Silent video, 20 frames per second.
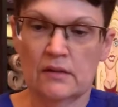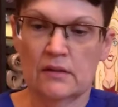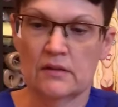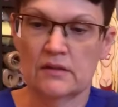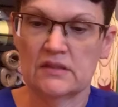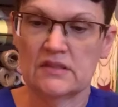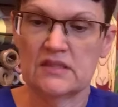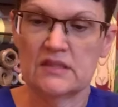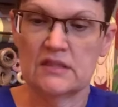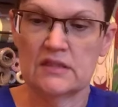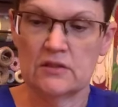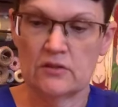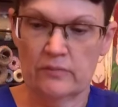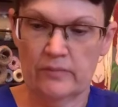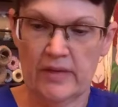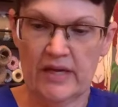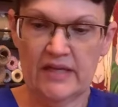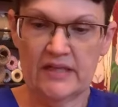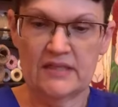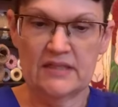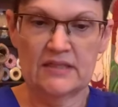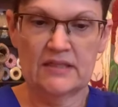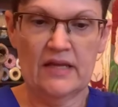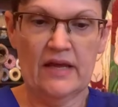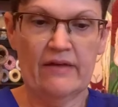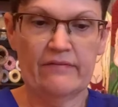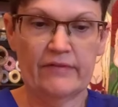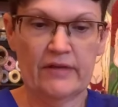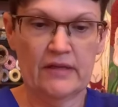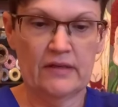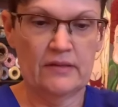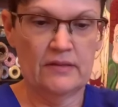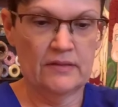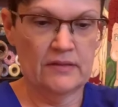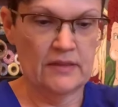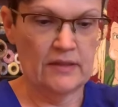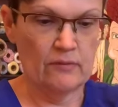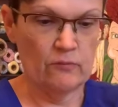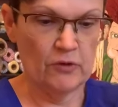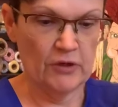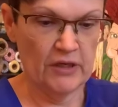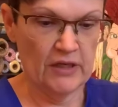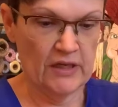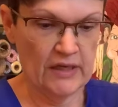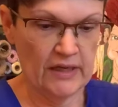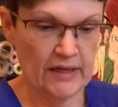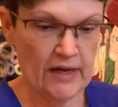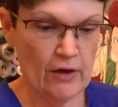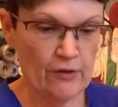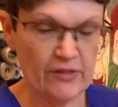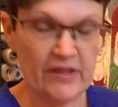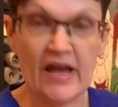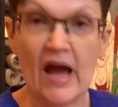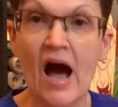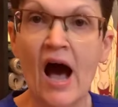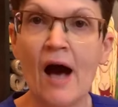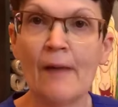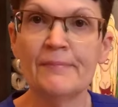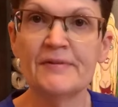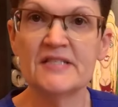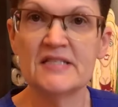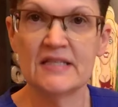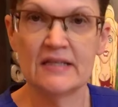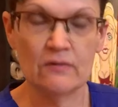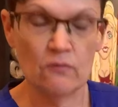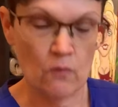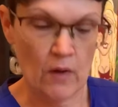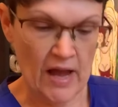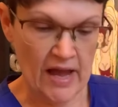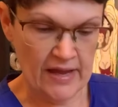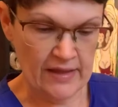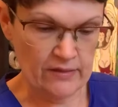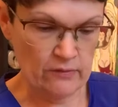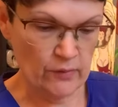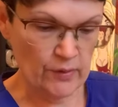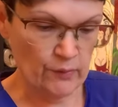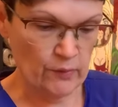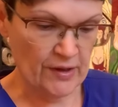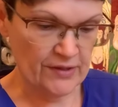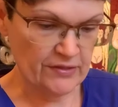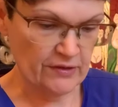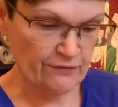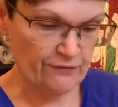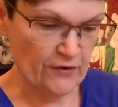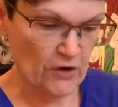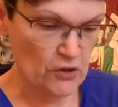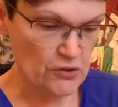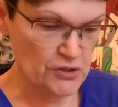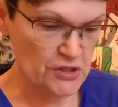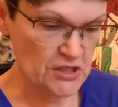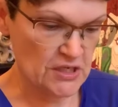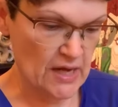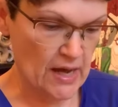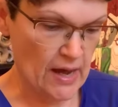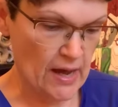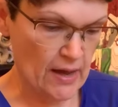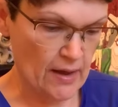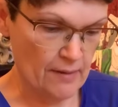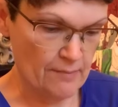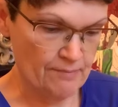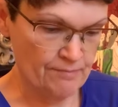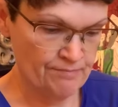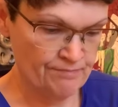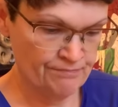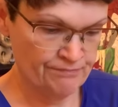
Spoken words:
because this will make 7. And we're going to go the opposite way that we went the first time.